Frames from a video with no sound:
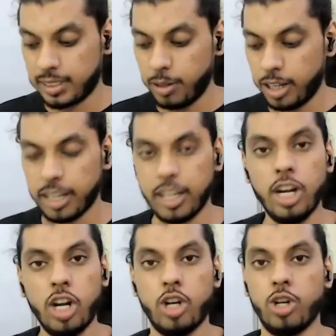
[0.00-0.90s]
7th day.
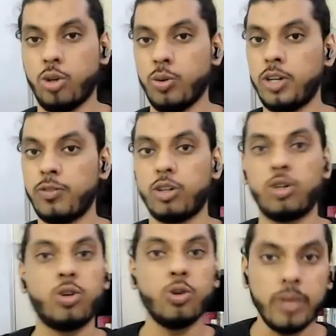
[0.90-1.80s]
Do it for
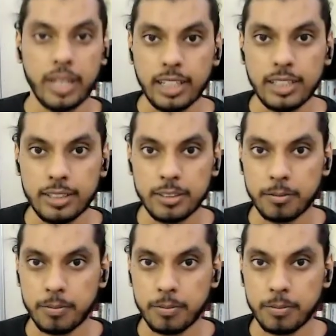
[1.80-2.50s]
2 minutes,